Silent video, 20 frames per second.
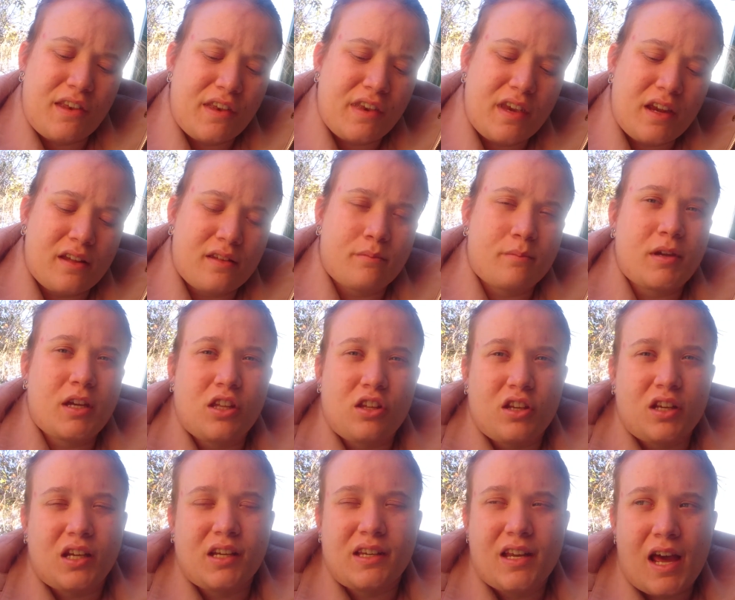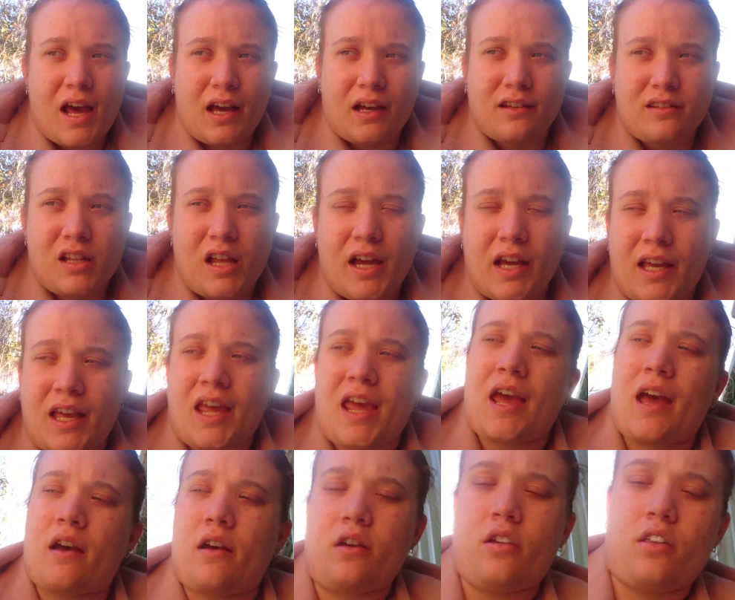doesn't mean you need to act like
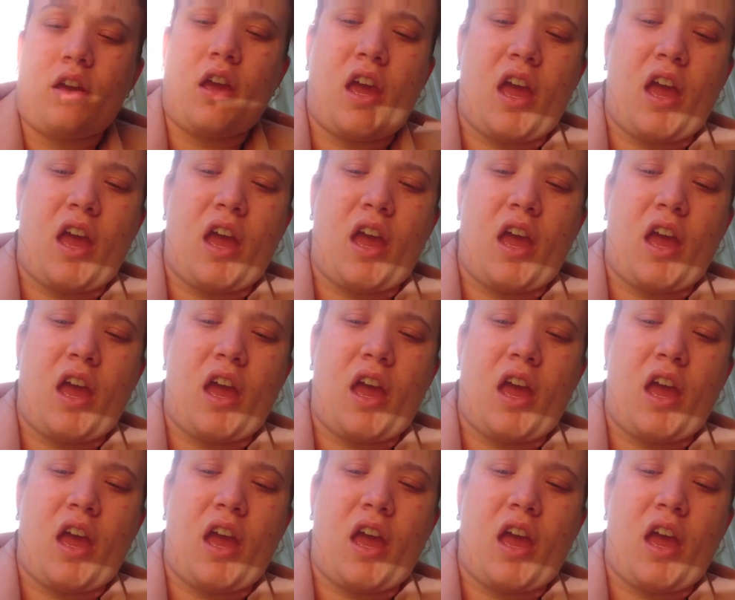how you